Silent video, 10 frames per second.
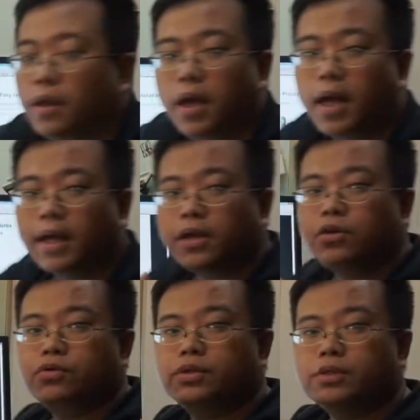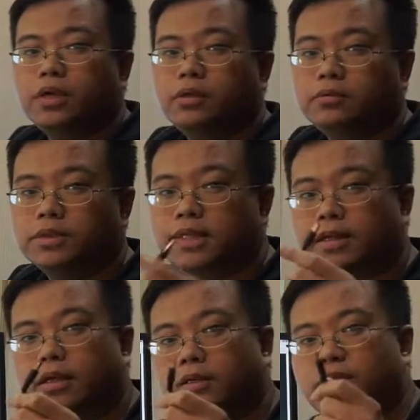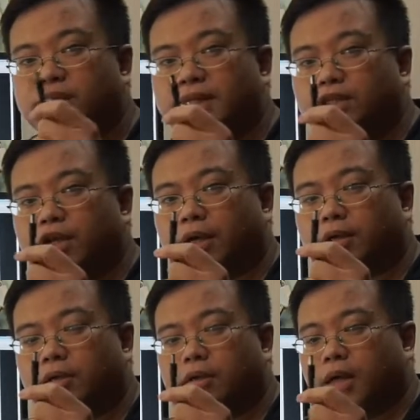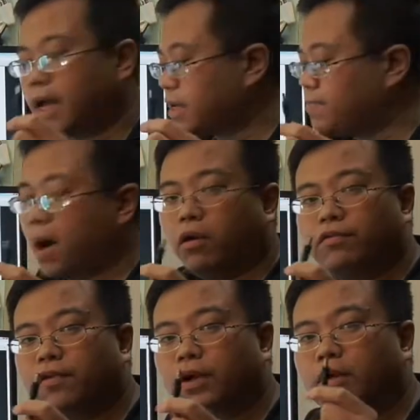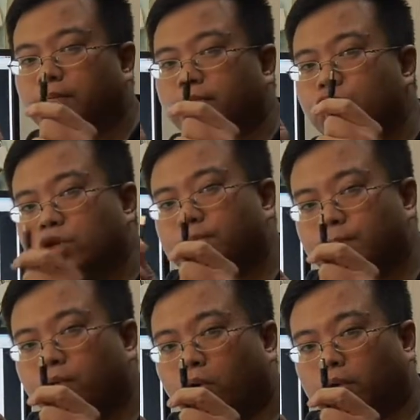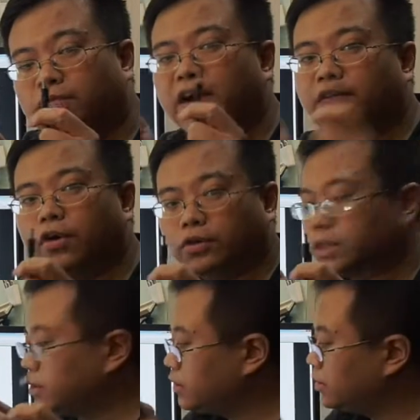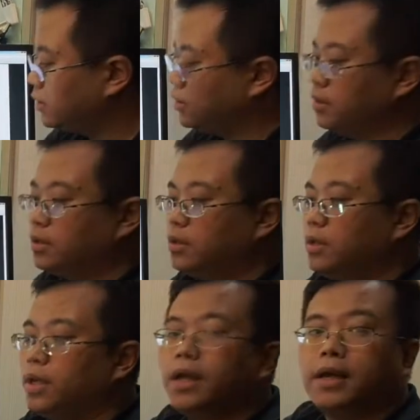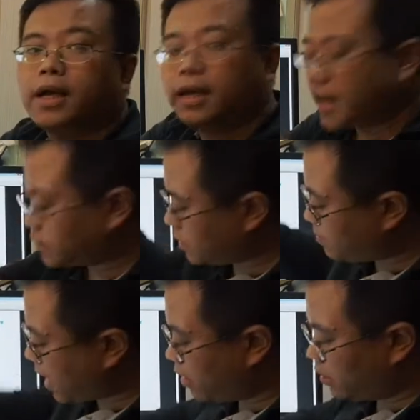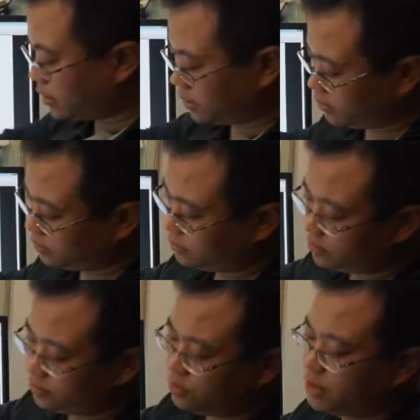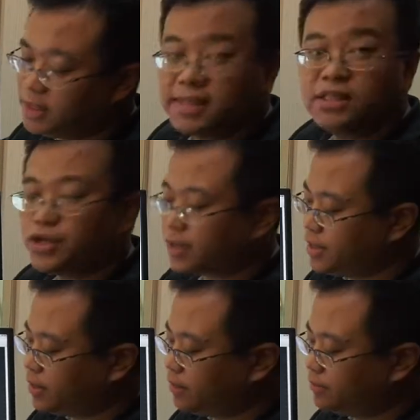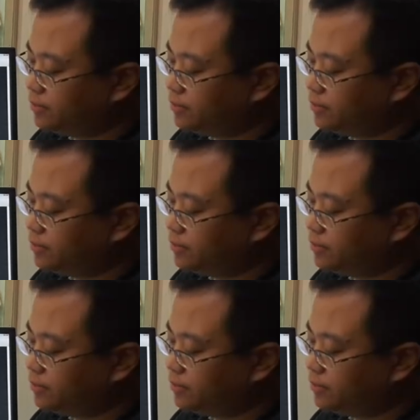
I can use the standard DC jack. I can power from the USB port, 5 volt. Connect the power to the DC jack here,